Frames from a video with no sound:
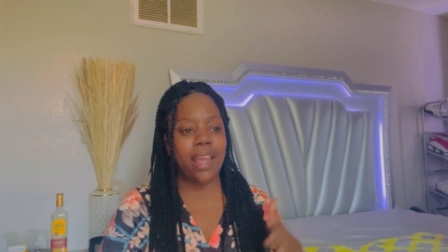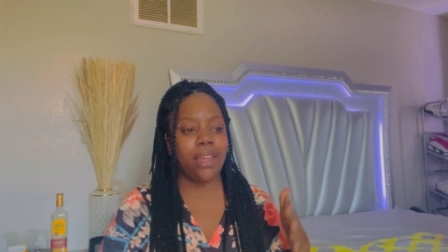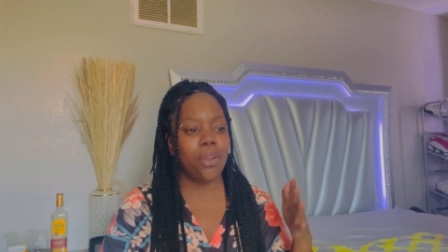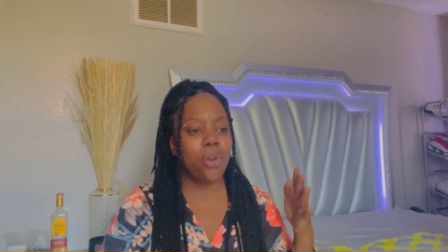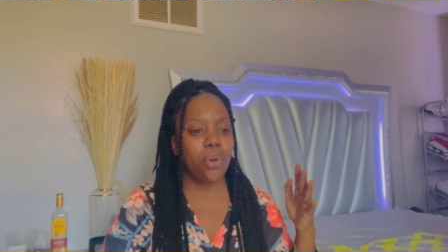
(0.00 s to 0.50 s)

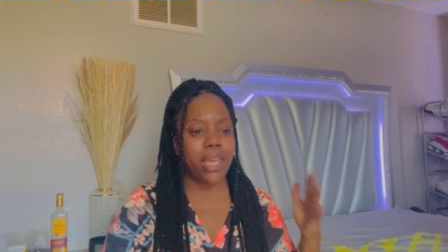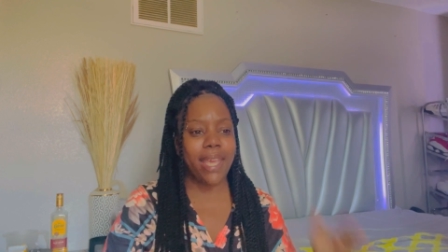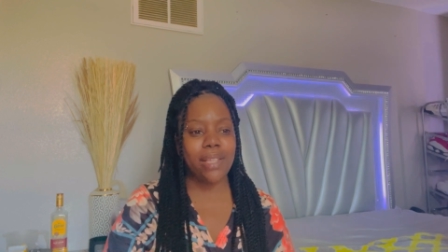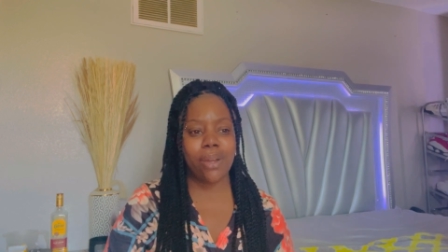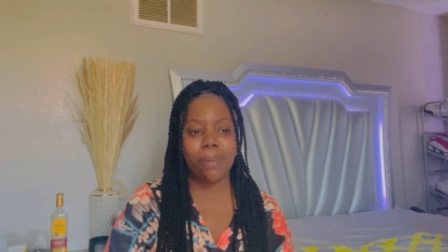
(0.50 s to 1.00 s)
you know
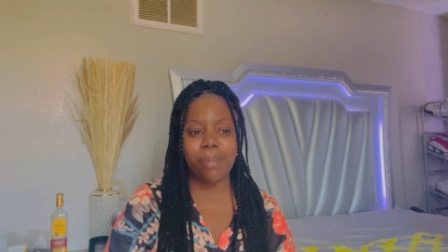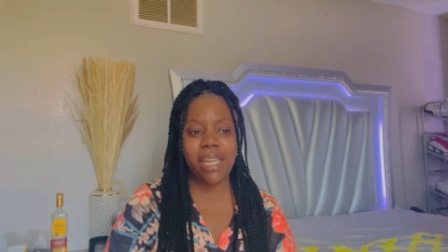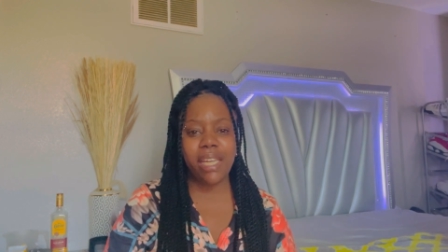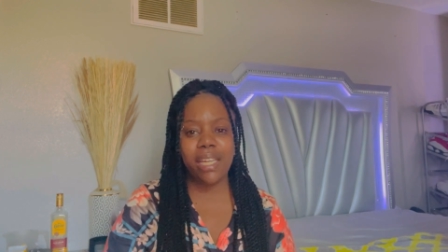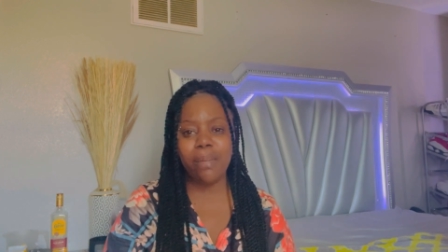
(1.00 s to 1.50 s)
kids are
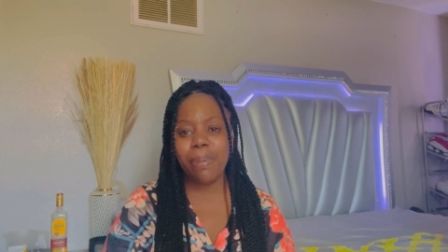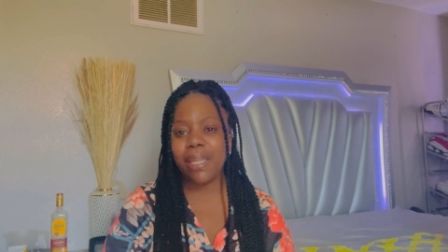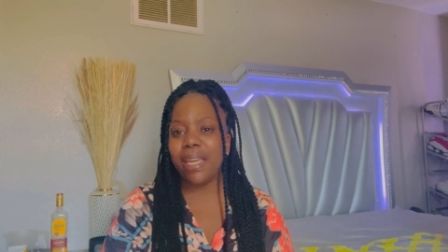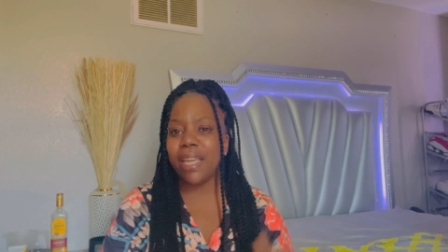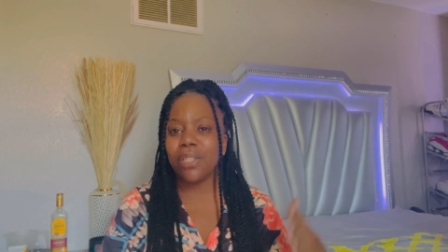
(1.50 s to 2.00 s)
mean
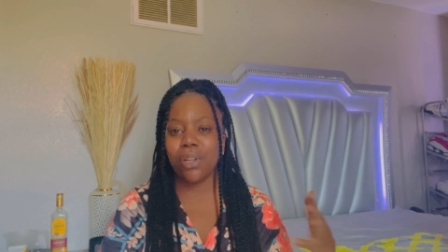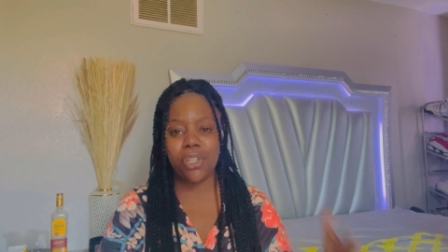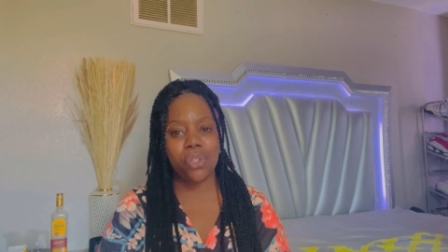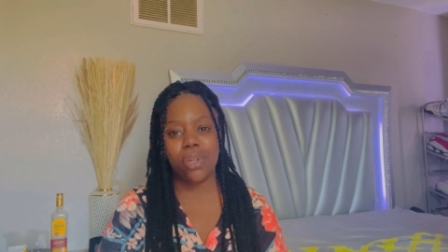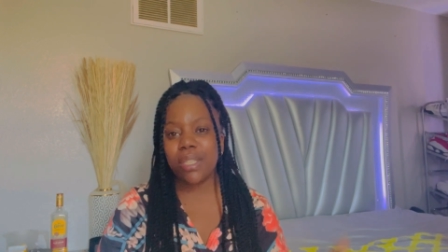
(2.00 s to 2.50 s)
kids are
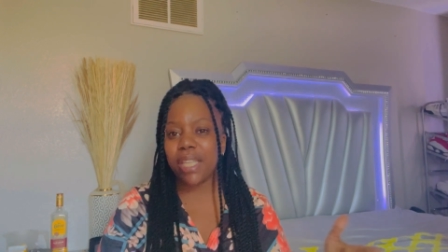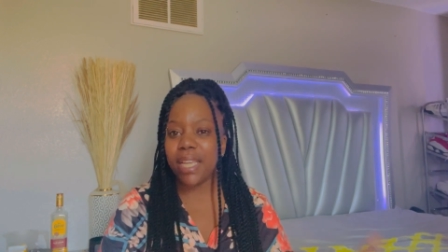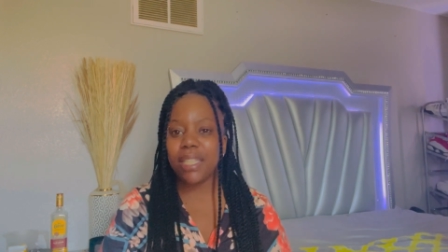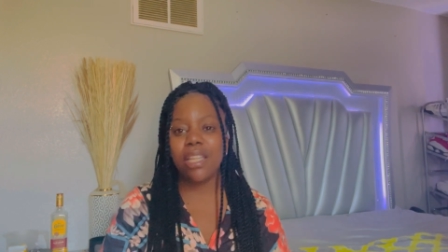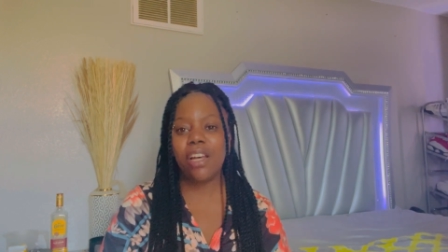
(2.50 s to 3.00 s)
just going to say
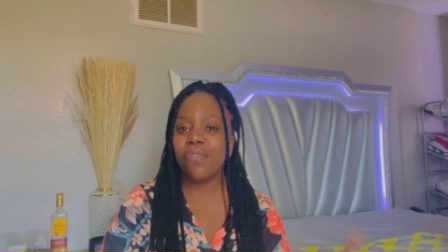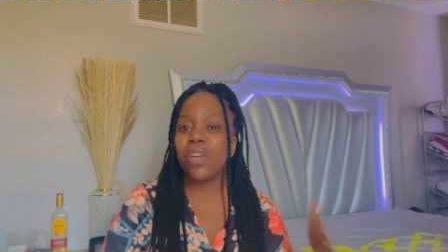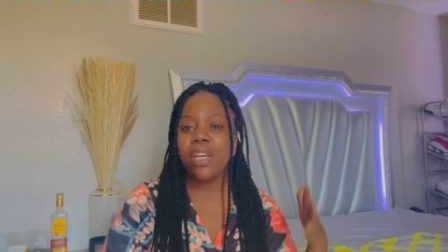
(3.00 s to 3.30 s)
stuff